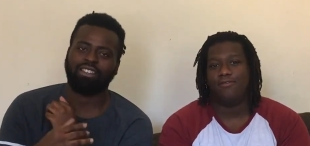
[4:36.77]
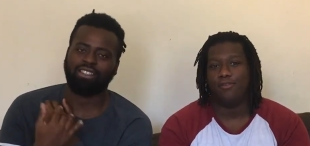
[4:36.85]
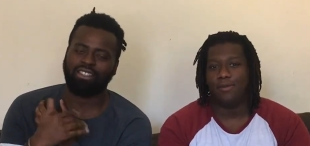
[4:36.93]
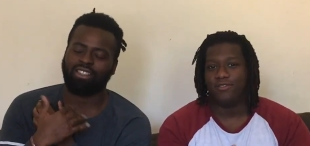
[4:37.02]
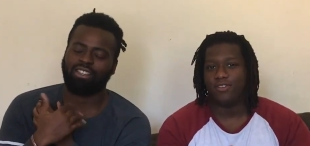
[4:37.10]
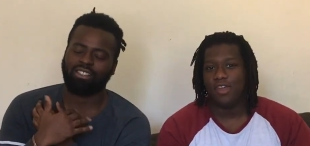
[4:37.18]

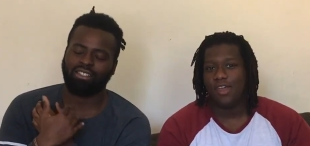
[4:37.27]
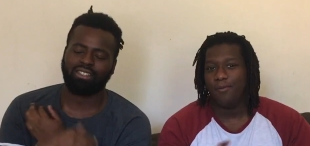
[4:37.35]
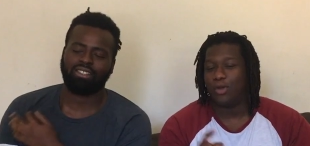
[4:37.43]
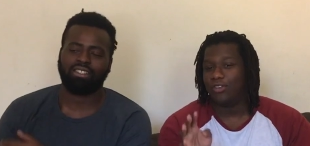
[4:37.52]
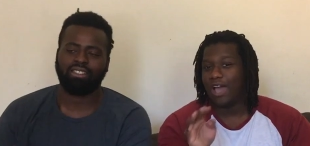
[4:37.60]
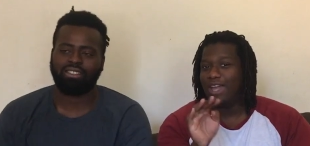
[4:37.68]
Speaker 1: Four months
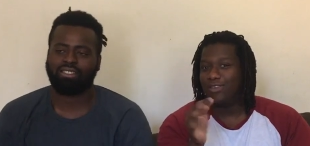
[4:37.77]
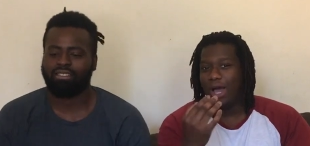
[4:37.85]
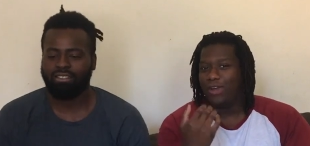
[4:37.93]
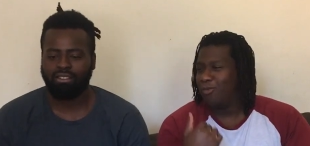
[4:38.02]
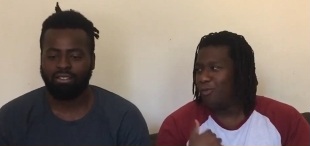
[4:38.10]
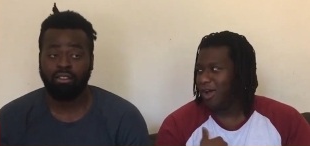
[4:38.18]
because I
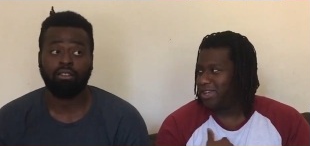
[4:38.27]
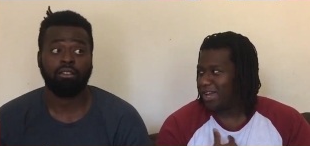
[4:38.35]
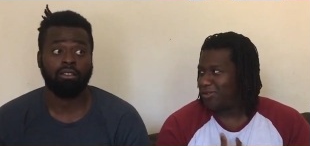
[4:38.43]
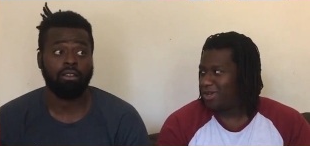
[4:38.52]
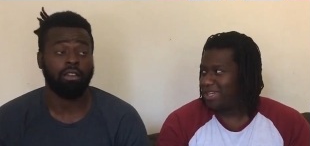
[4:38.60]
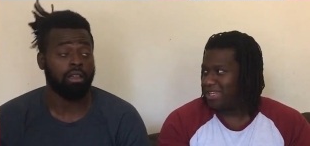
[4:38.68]
don't I don't work
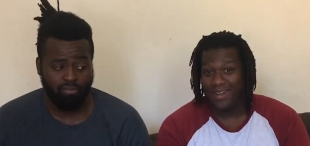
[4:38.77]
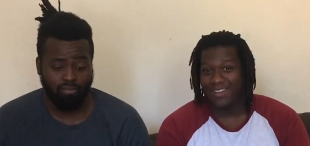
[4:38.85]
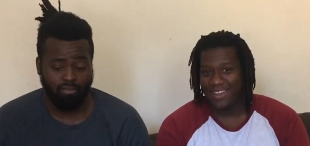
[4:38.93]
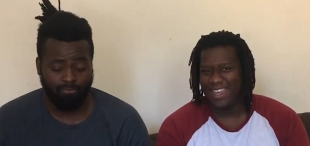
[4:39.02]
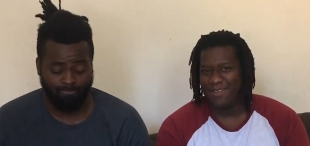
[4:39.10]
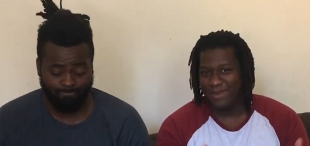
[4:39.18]
that quickly.
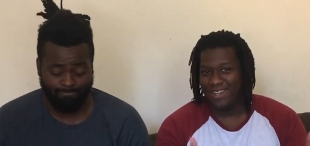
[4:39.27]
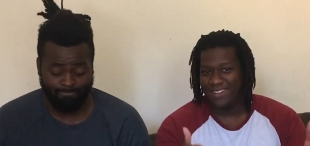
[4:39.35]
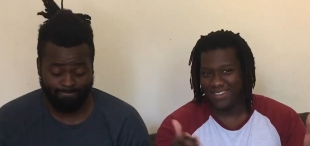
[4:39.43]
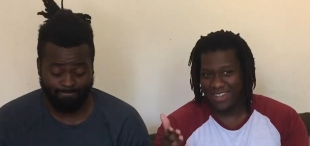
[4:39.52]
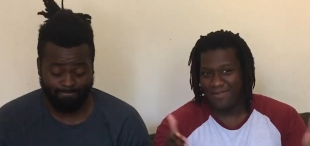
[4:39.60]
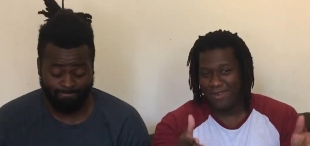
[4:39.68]
Give me
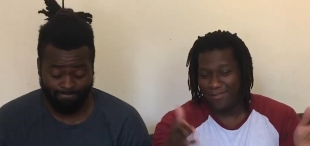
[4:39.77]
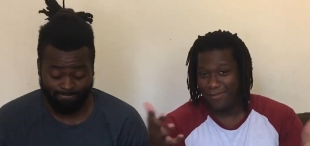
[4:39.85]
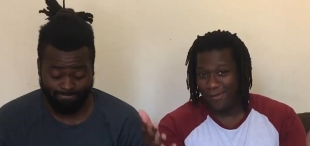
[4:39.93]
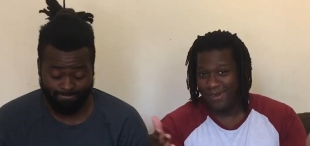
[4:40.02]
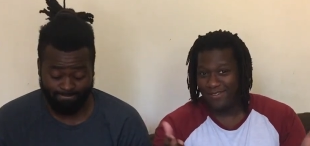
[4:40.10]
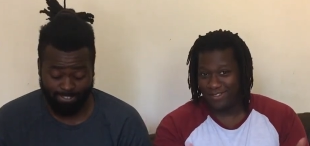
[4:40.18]
the give me
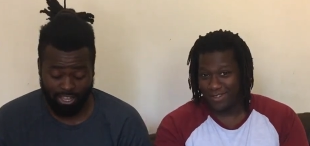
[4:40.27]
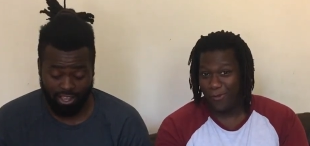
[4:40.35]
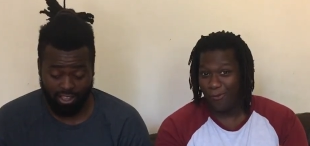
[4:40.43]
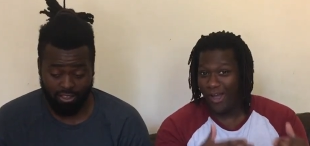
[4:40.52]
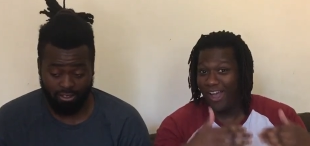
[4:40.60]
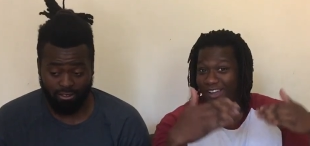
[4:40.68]
four months
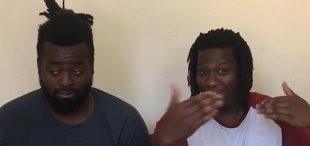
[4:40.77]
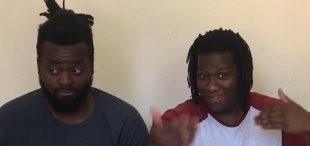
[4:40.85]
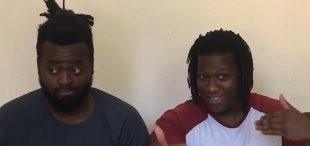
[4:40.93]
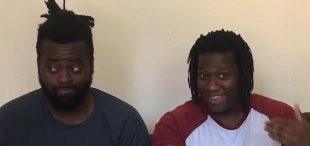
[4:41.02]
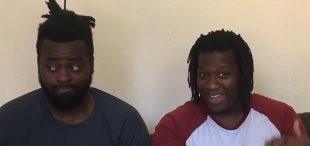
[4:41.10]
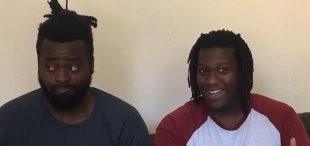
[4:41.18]
to work
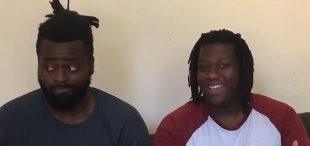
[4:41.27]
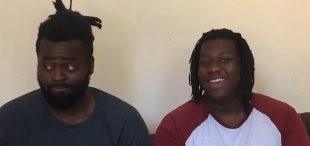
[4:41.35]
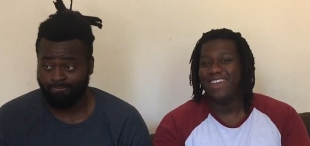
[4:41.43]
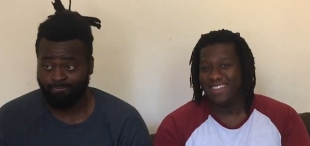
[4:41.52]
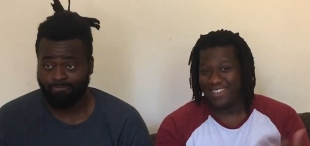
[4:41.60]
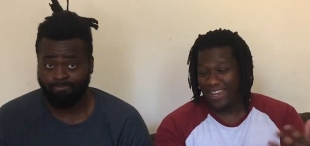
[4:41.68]
within
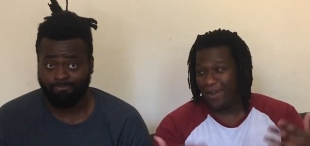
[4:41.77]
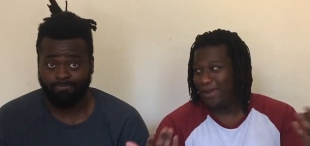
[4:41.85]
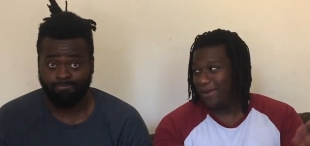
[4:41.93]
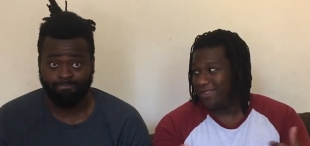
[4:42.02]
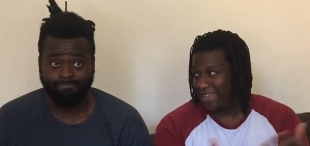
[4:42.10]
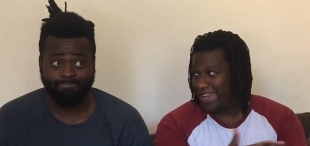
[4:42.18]
that, then I'll
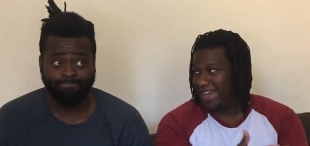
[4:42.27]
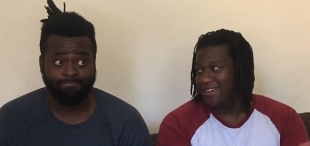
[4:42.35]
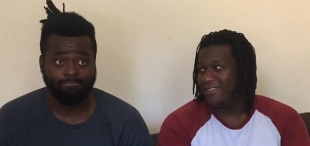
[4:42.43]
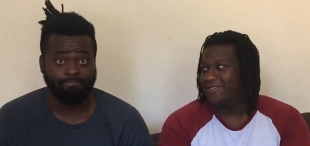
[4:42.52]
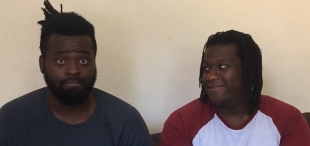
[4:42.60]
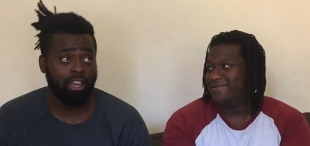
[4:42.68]
be able to get
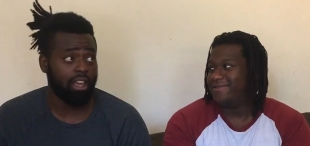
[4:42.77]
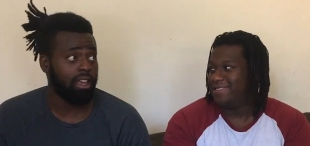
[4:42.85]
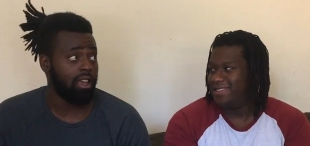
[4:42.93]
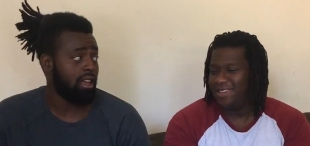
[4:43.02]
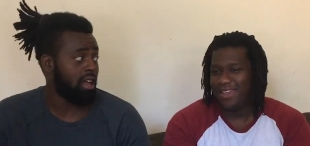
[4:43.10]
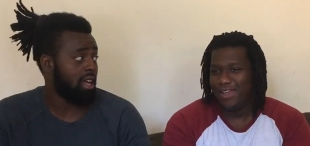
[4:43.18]
out.
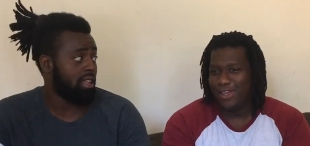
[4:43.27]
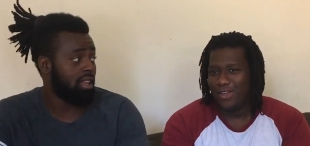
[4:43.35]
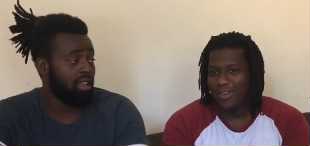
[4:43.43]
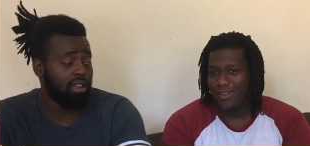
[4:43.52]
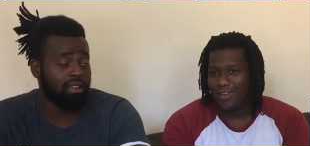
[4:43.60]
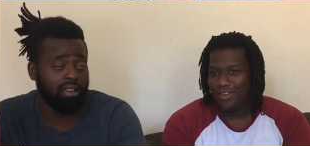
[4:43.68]
Speaker 2: Yeah,
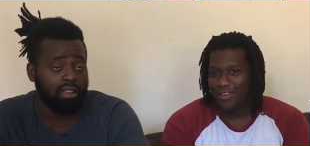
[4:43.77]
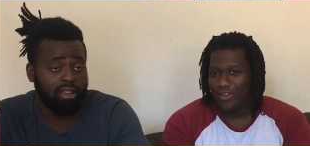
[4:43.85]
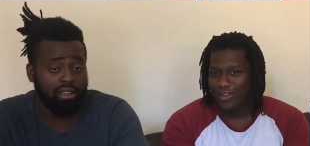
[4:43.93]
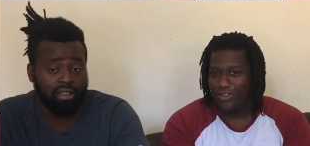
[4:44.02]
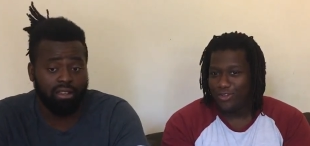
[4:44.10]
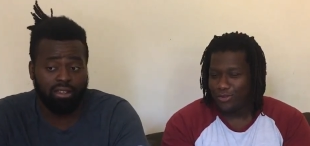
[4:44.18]
yeah,
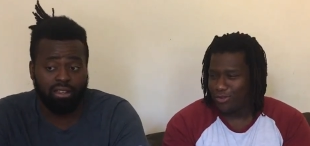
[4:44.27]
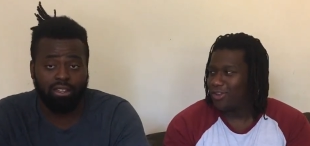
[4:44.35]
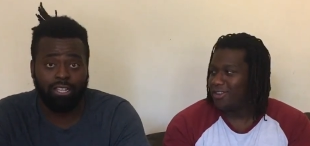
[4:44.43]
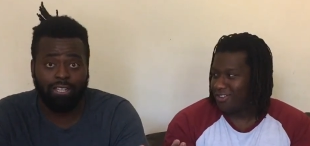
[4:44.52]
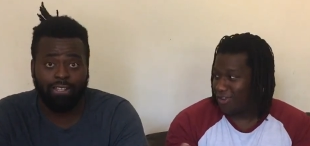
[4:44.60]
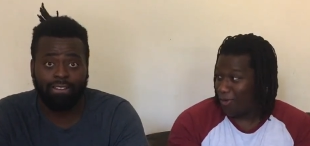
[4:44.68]
yeah,
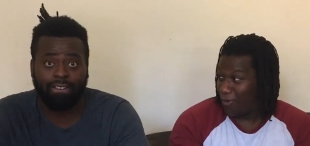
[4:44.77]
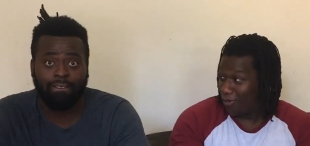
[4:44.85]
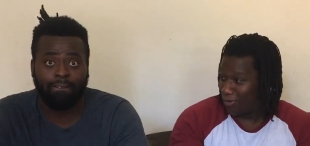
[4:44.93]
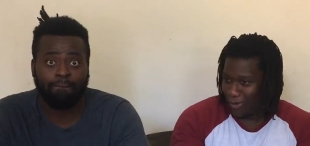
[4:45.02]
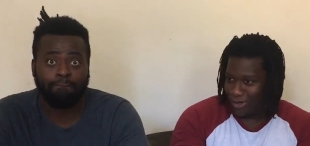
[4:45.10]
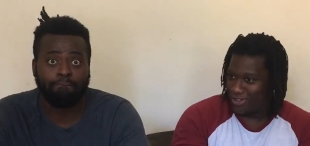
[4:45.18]
So,
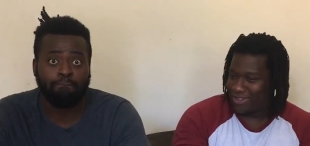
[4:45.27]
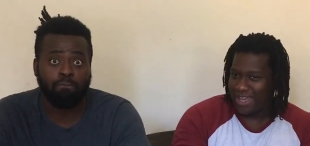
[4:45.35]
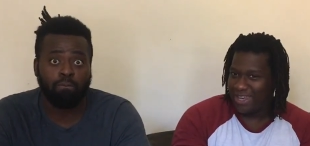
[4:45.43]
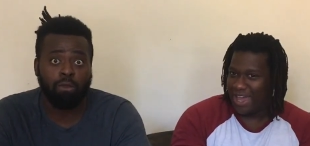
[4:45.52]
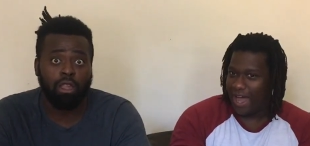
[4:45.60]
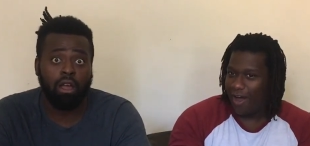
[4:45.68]
Speaker 1: God, you're
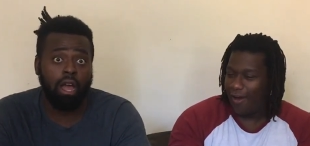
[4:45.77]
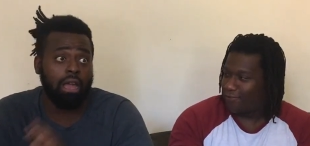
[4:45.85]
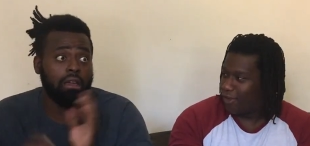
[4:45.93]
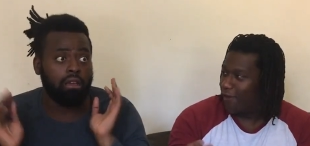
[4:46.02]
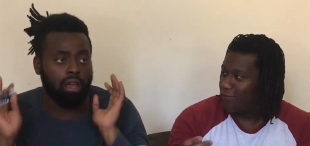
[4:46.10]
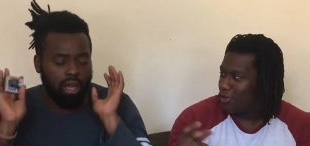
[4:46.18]
saying that
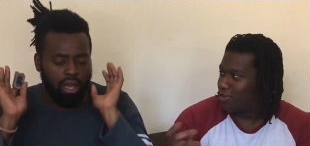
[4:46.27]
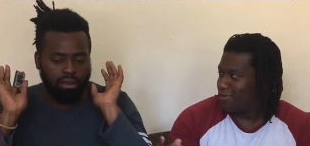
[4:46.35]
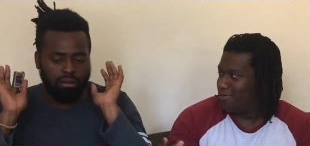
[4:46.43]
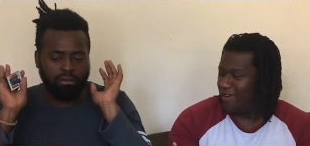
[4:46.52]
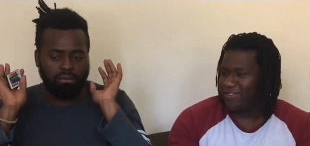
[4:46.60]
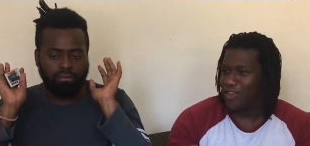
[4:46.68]
after, after
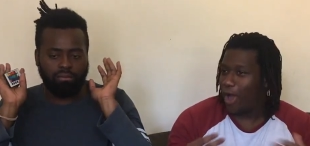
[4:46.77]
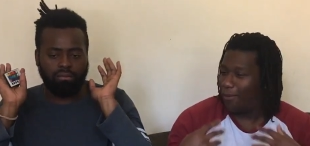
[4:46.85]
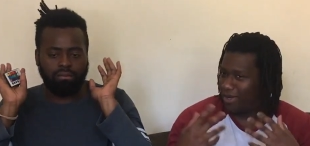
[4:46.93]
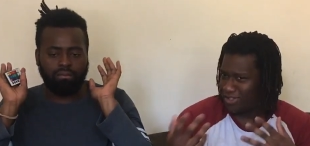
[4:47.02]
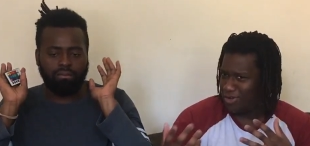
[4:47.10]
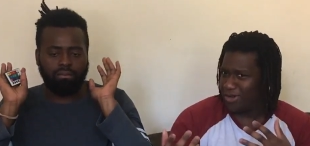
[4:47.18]
two months? No,
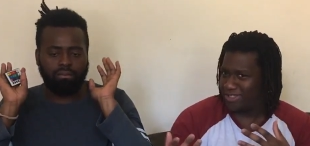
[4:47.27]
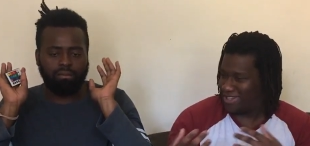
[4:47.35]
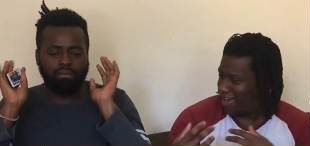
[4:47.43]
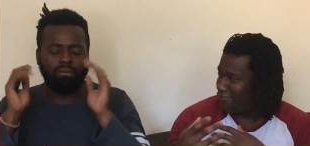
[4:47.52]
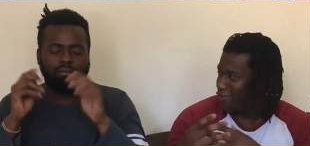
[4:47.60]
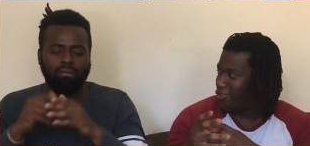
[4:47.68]
I'm asking you a
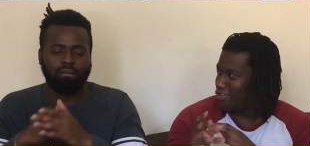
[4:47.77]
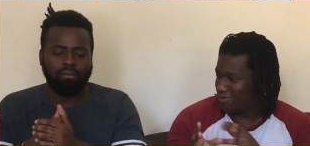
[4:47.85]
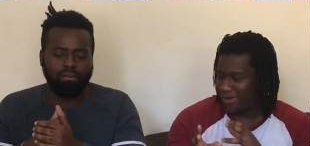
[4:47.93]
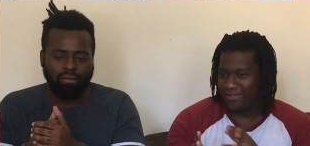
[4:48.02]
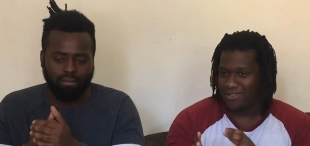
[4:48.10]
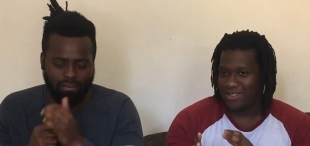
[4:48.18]
question. After uh-huh. those
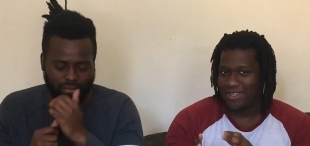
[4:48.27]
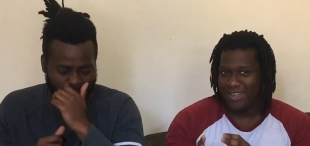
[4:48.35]
two months, uh